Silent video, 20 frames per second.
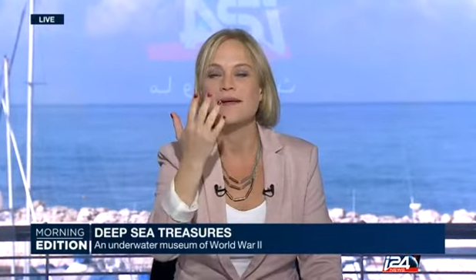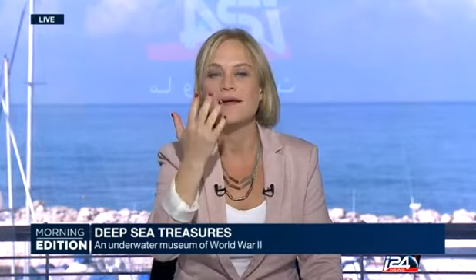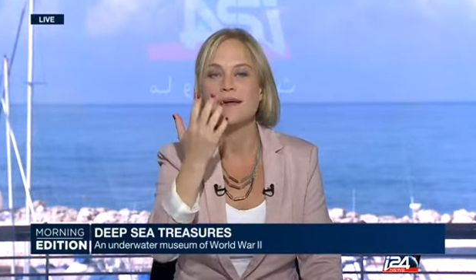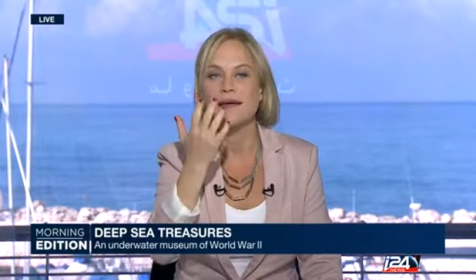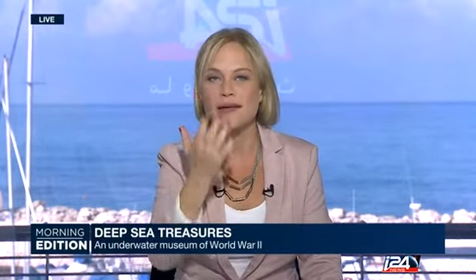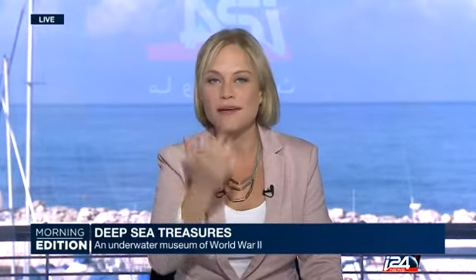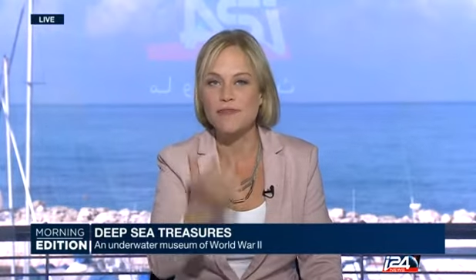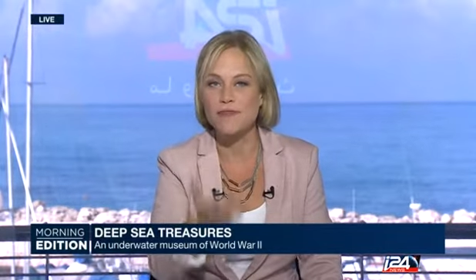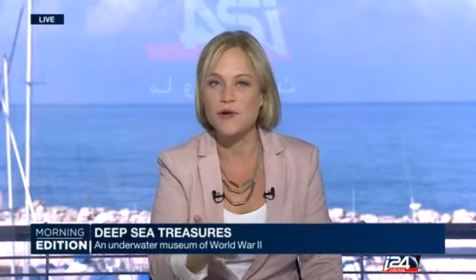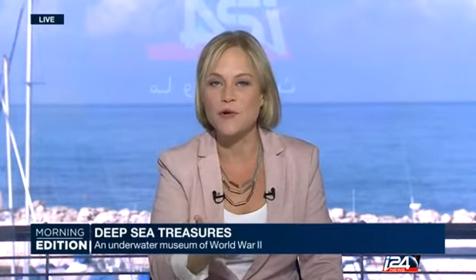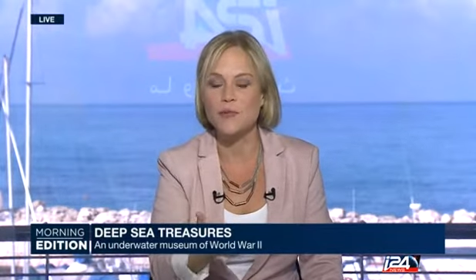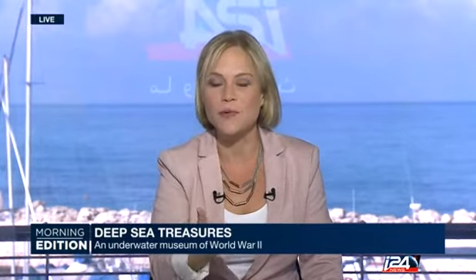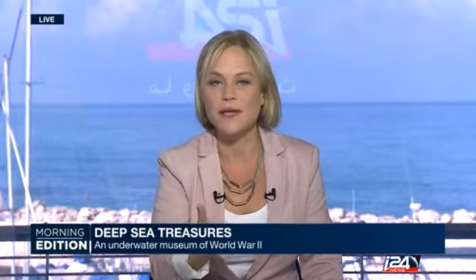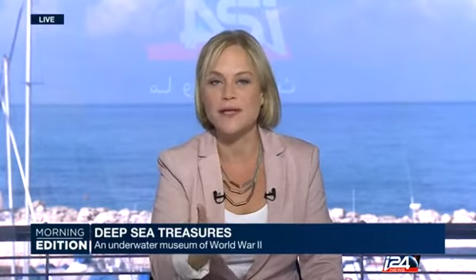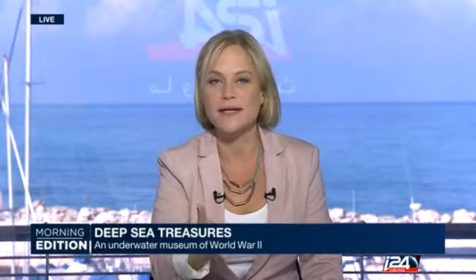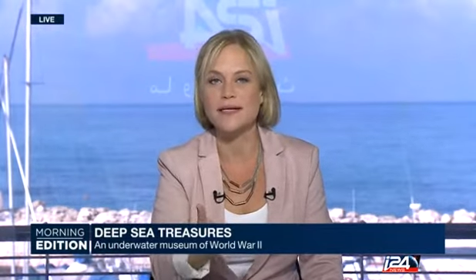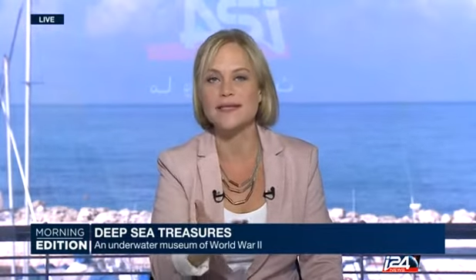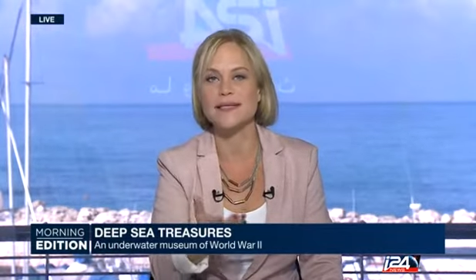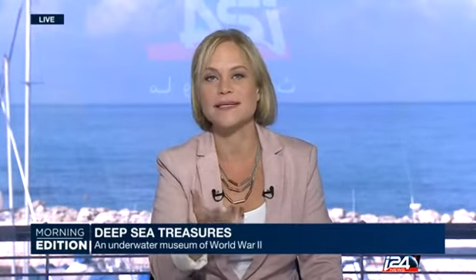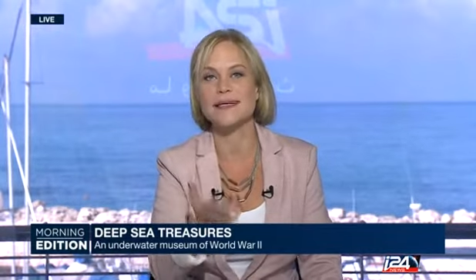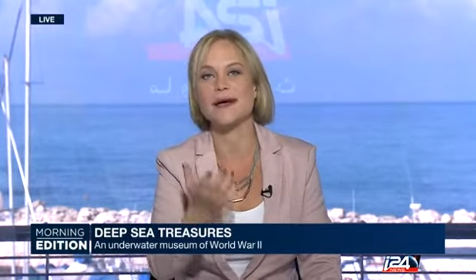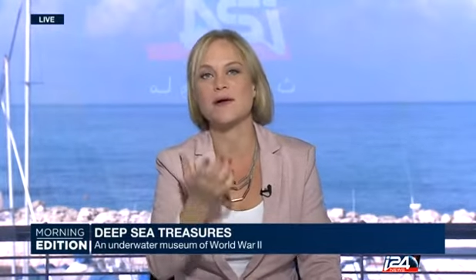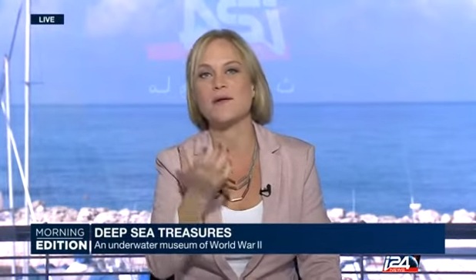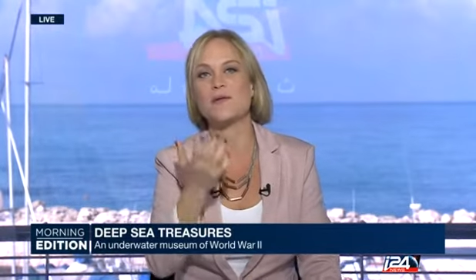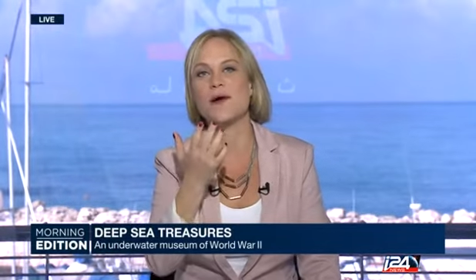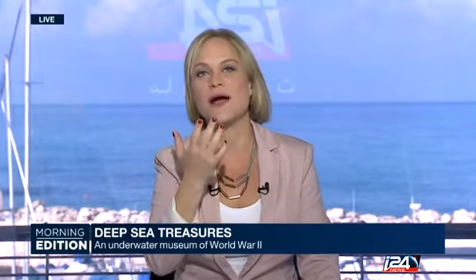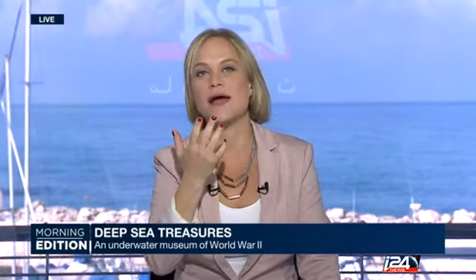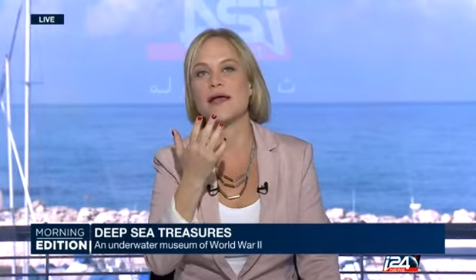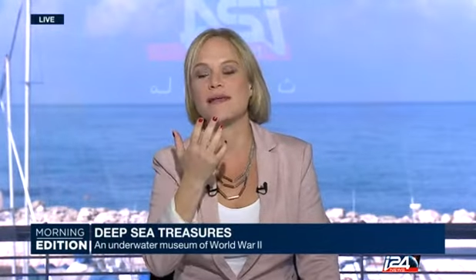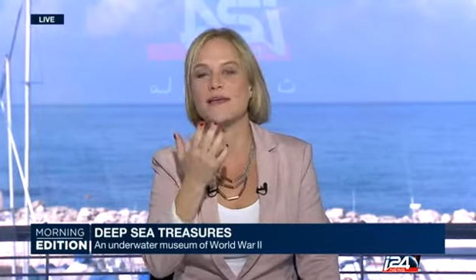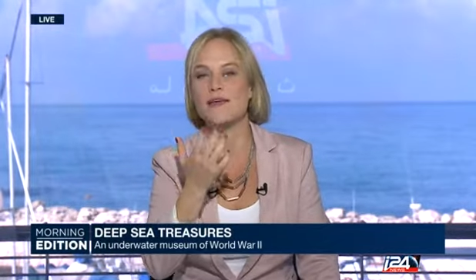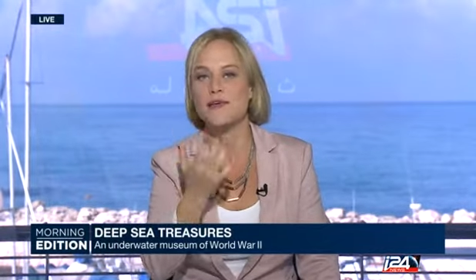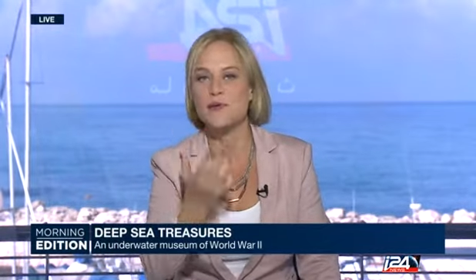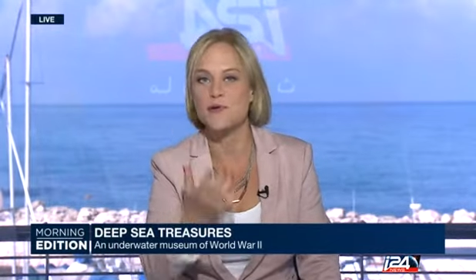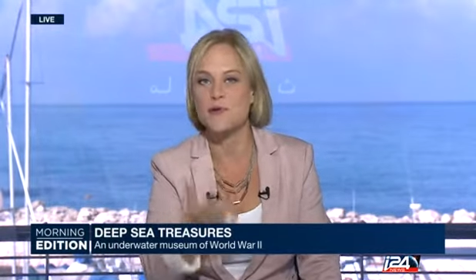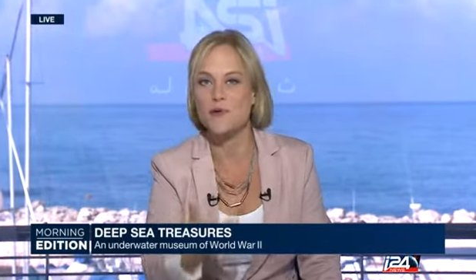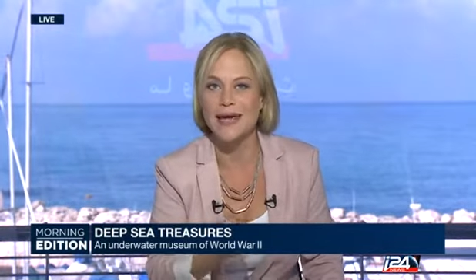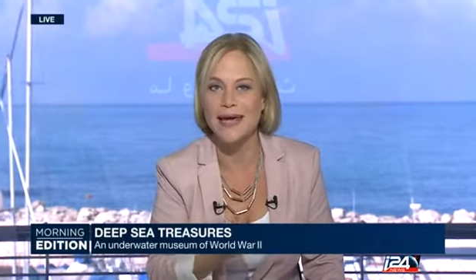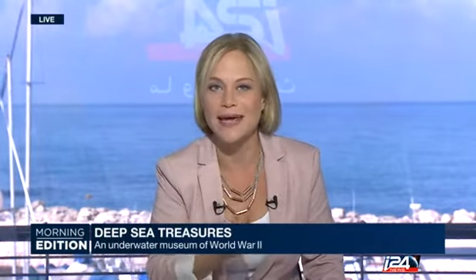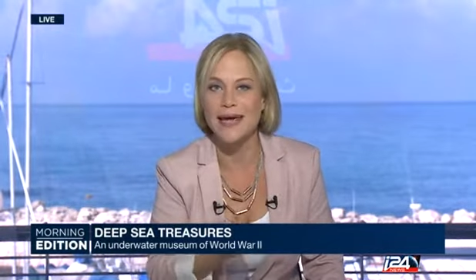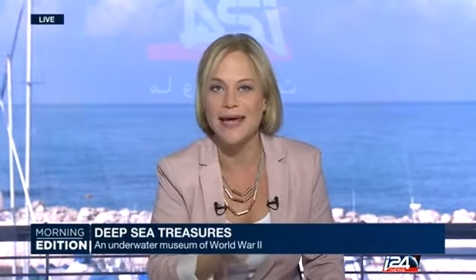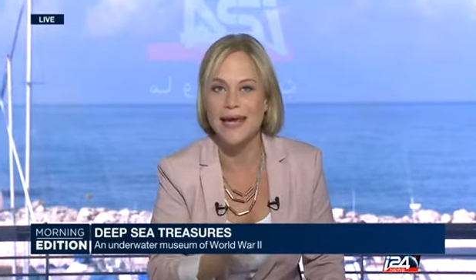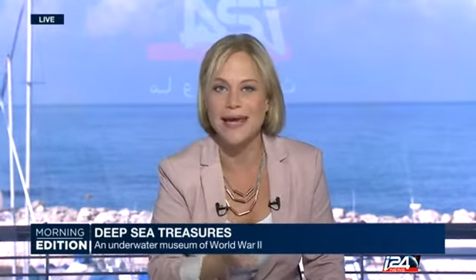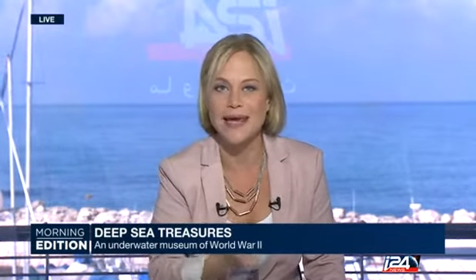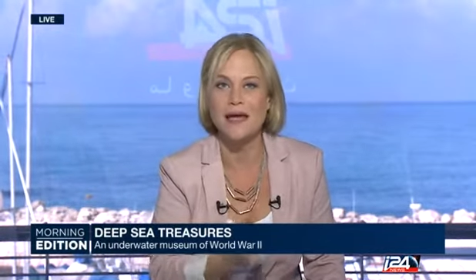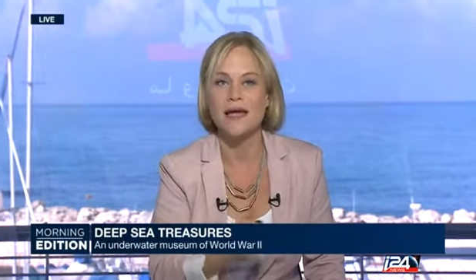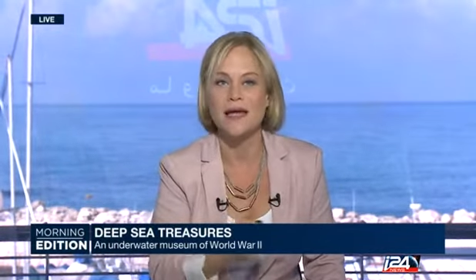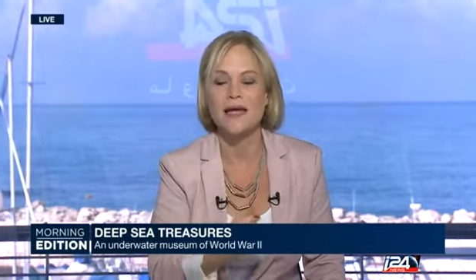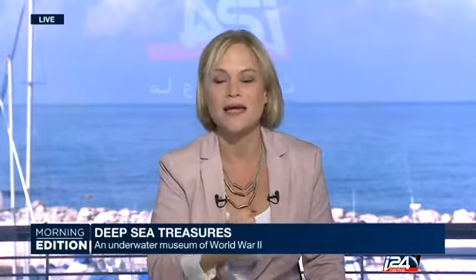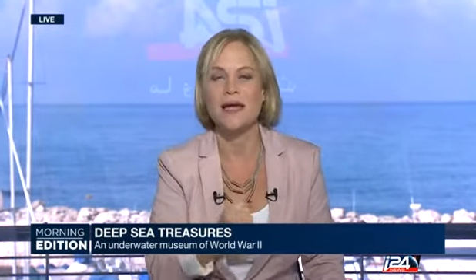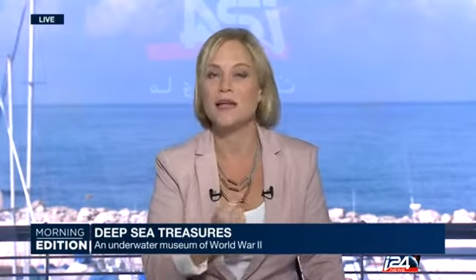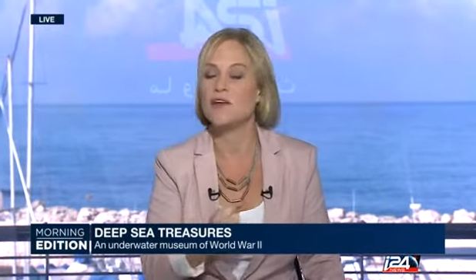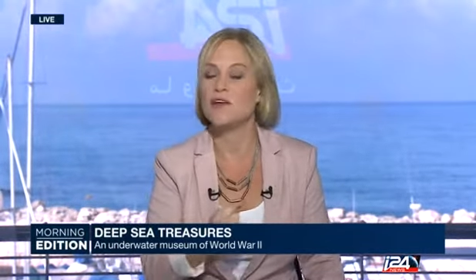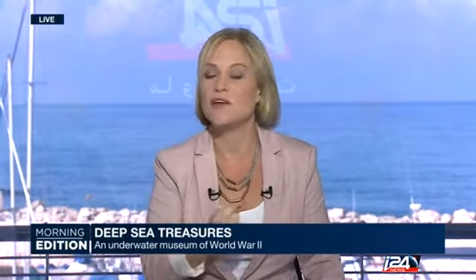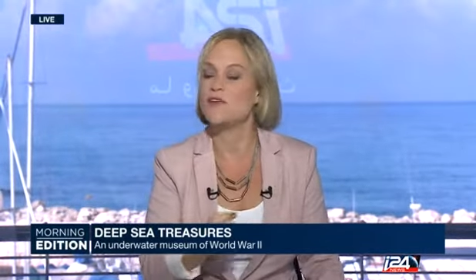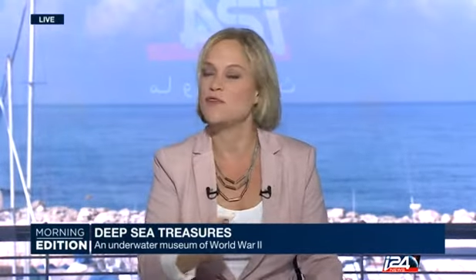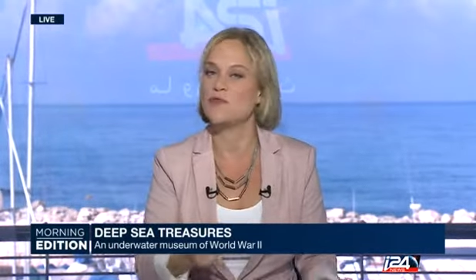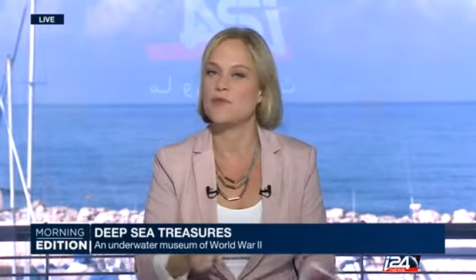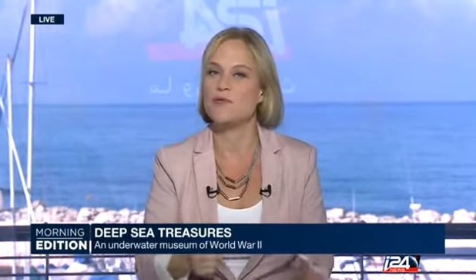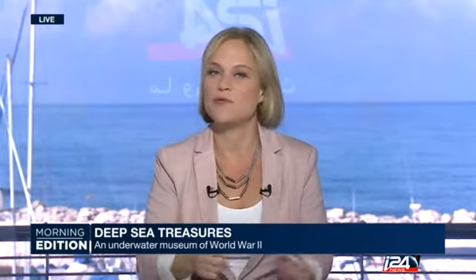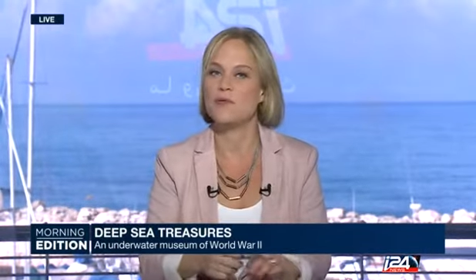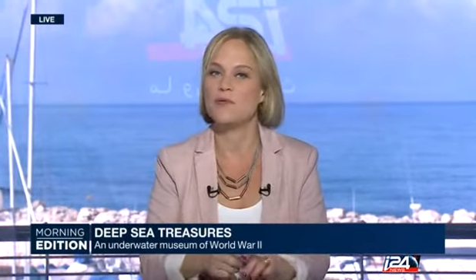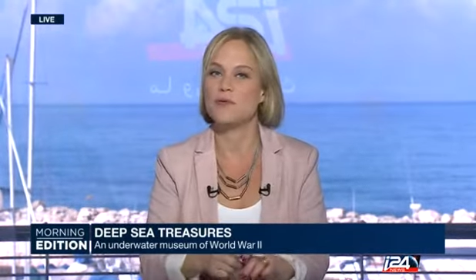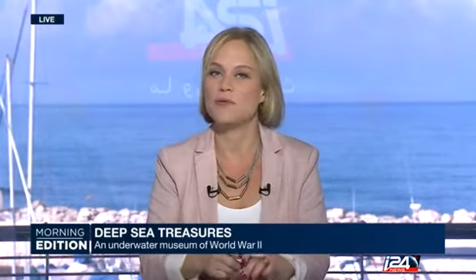If you're willing to get wet, you are getting into the